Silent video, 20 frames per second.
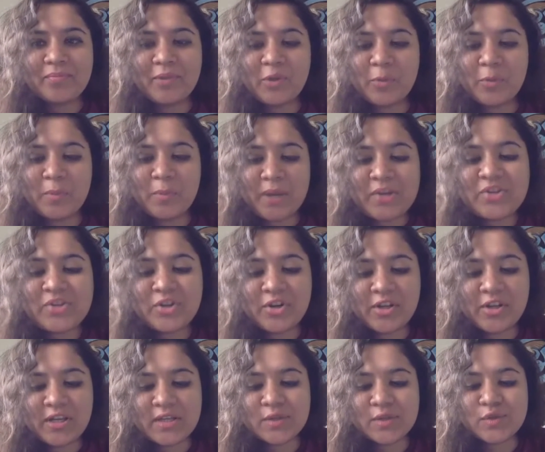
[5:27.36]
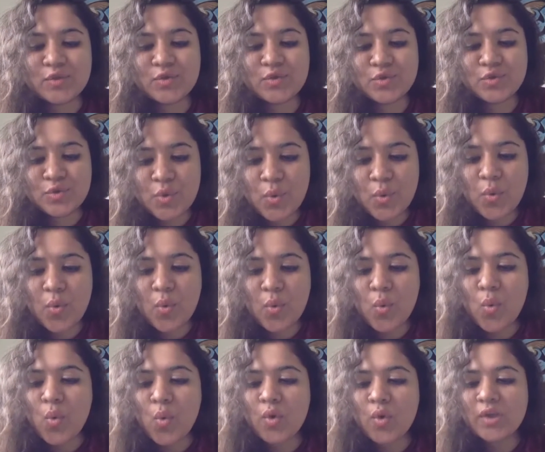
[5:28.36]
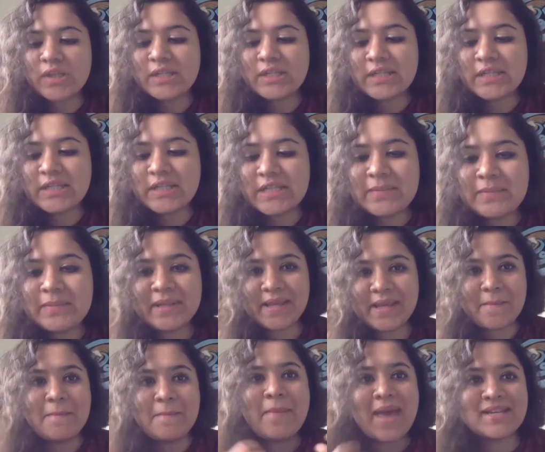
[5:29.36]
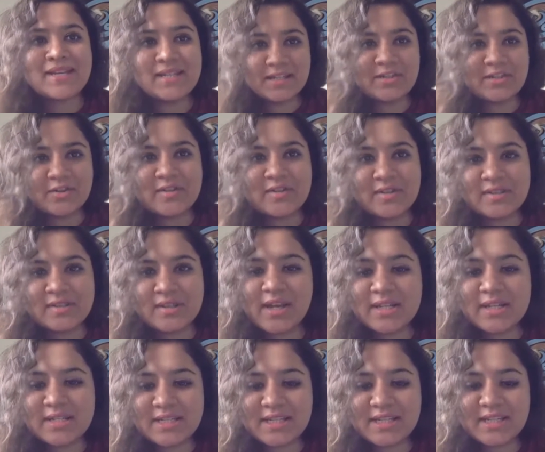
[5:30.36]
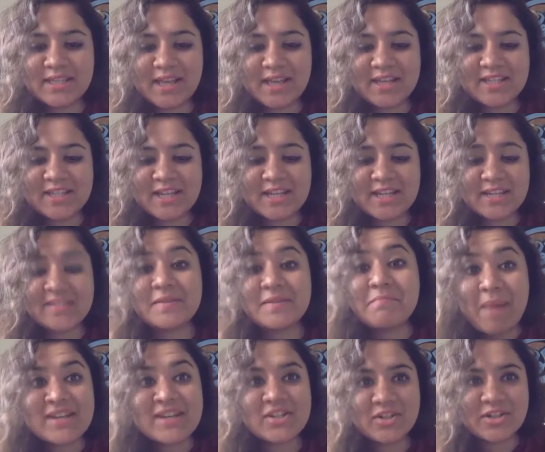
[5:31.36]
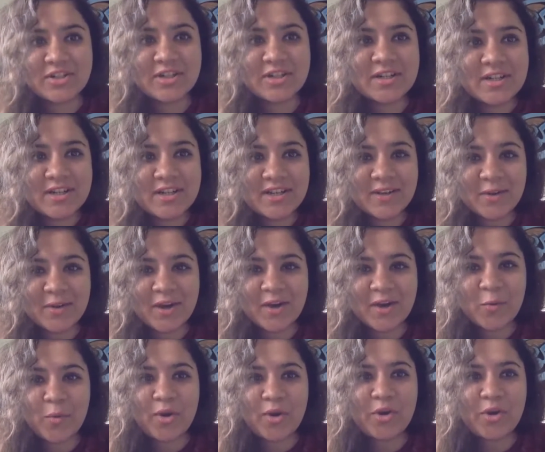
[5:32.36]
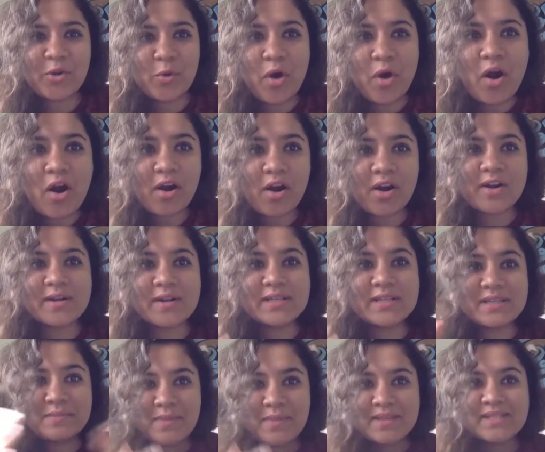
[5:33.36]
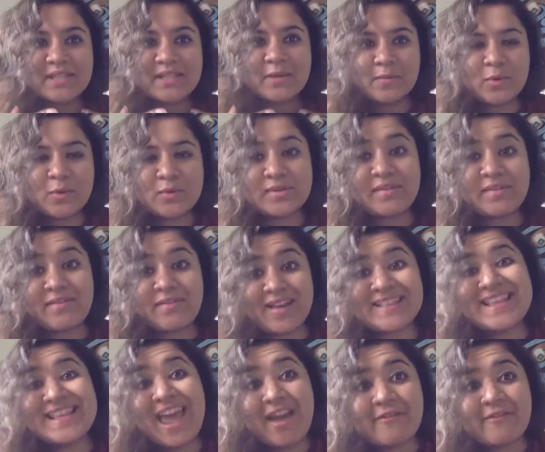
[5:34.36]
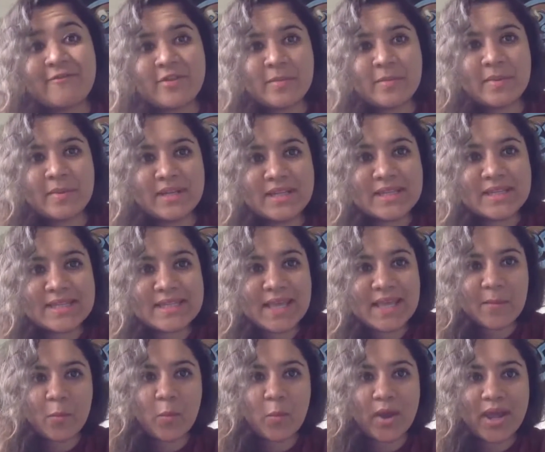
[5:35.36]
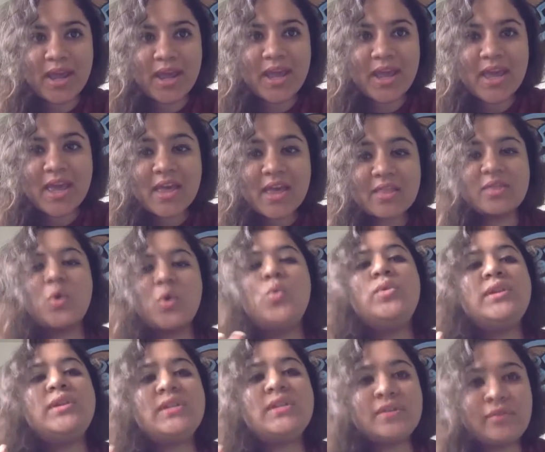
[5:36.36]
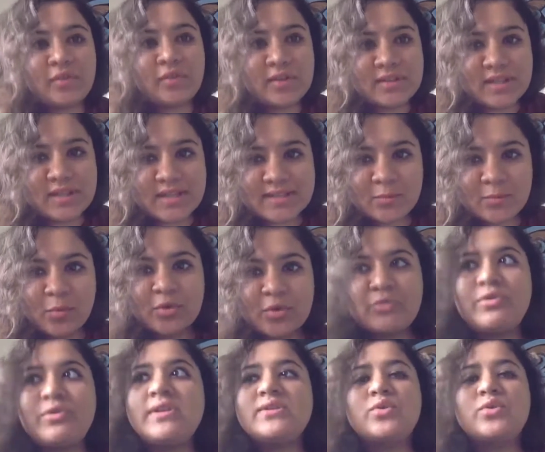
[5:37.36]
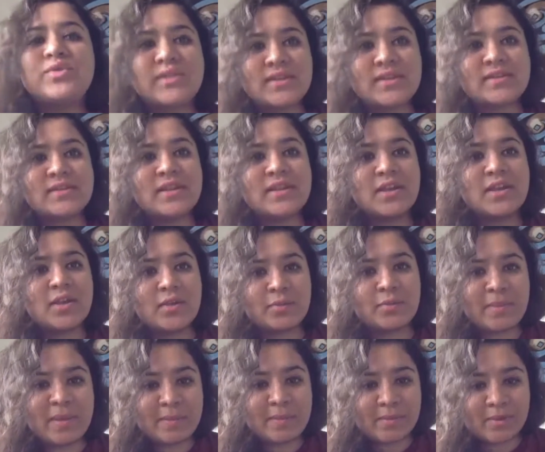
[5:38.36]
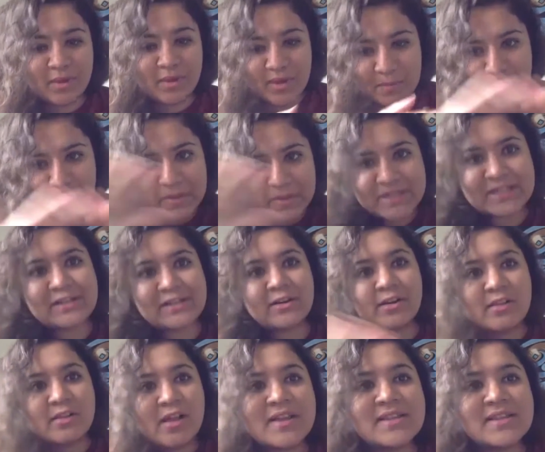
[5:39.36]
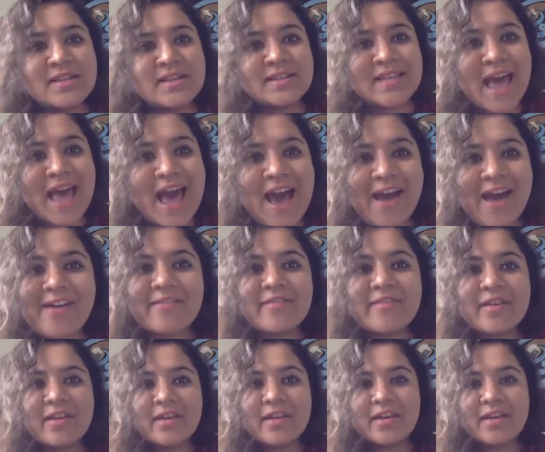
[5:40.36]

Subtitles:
patriarchy is so deeply embedded in our society that it doesn't matter where you are. Domestic abuse affects everybody the same way. The only difference is what resources people in particular classes have